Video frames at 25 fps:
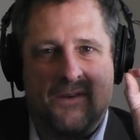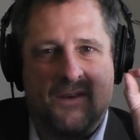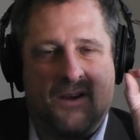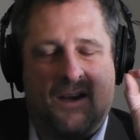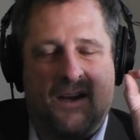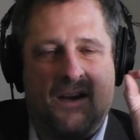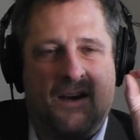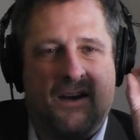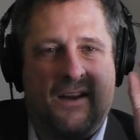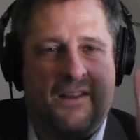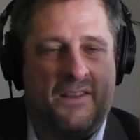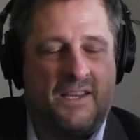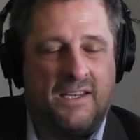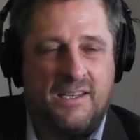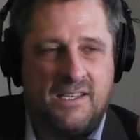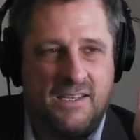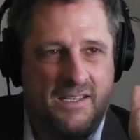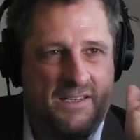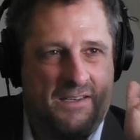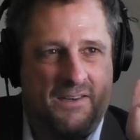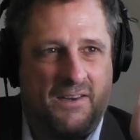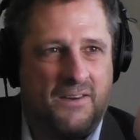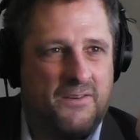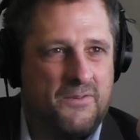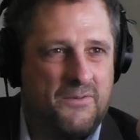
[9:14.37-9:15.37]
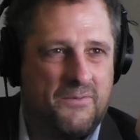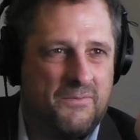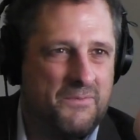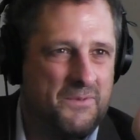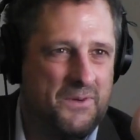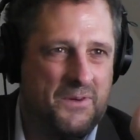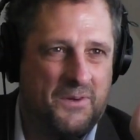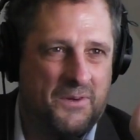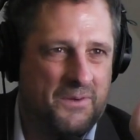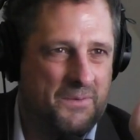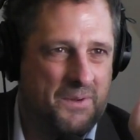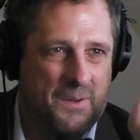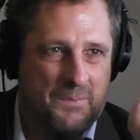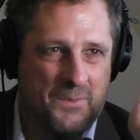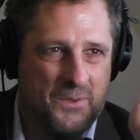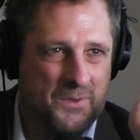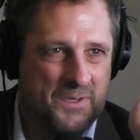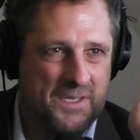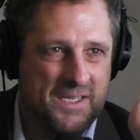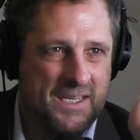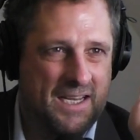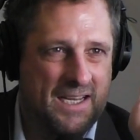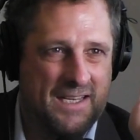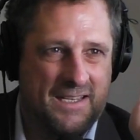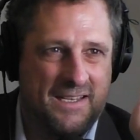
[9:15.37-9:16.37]
And this is I'm
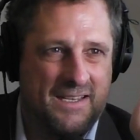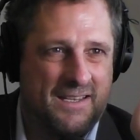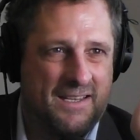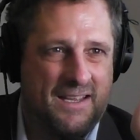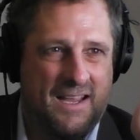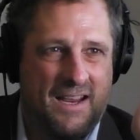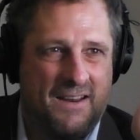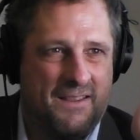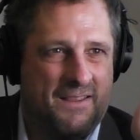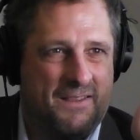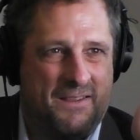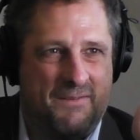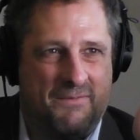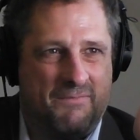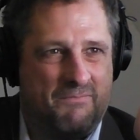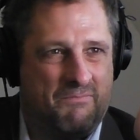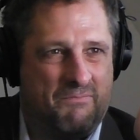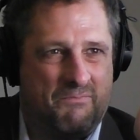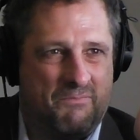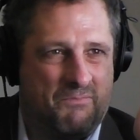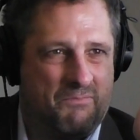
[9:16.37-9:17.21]
not saying that the